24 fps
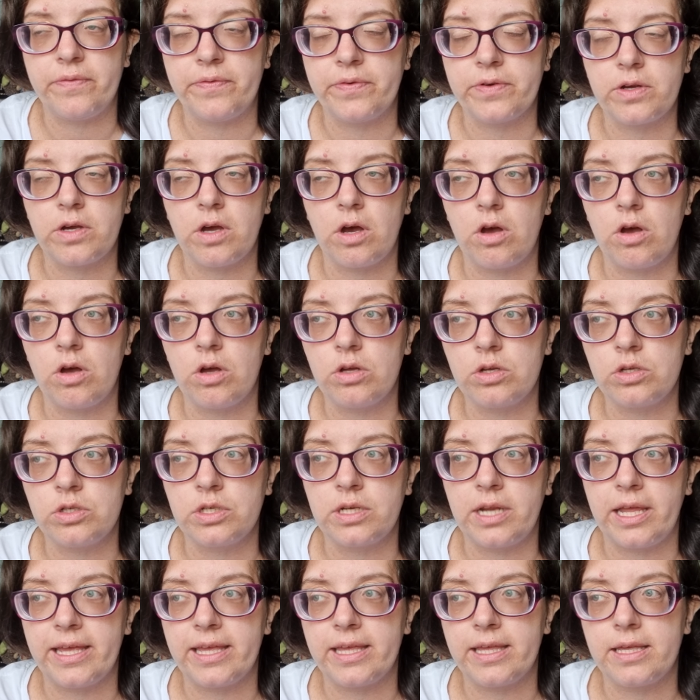forgotten,
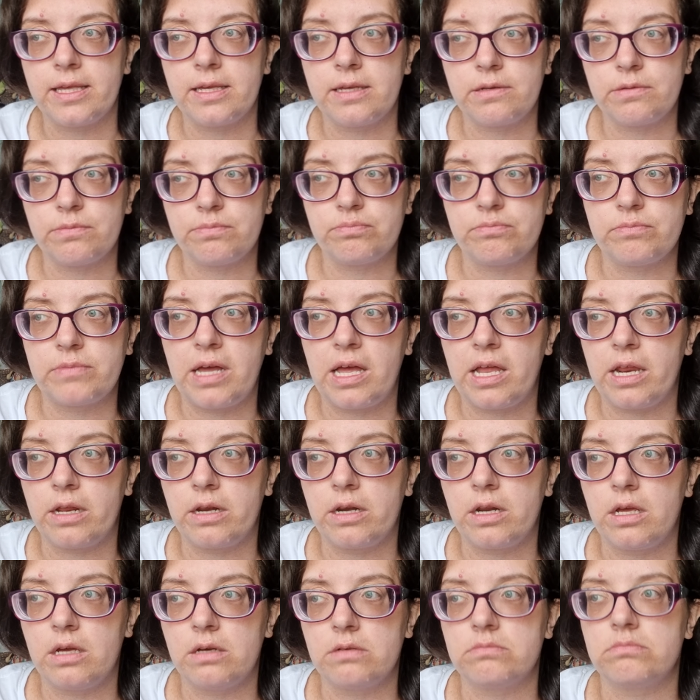like I don't
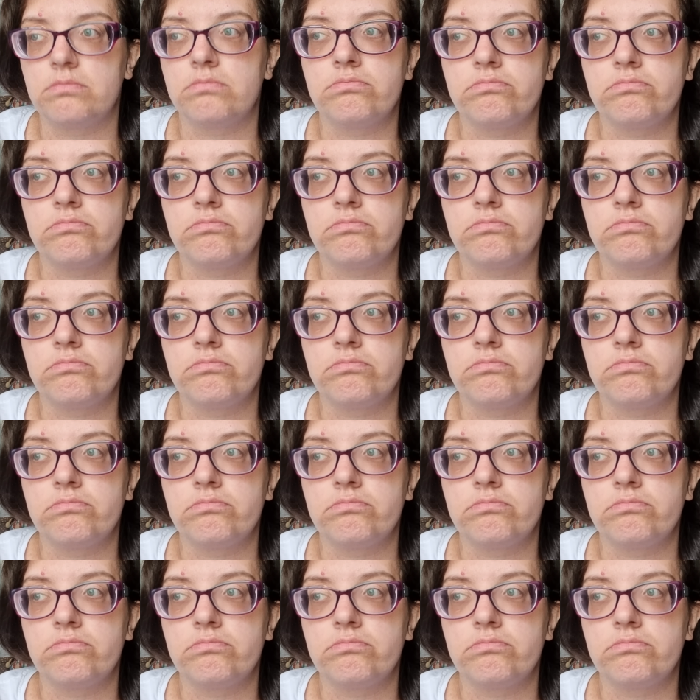know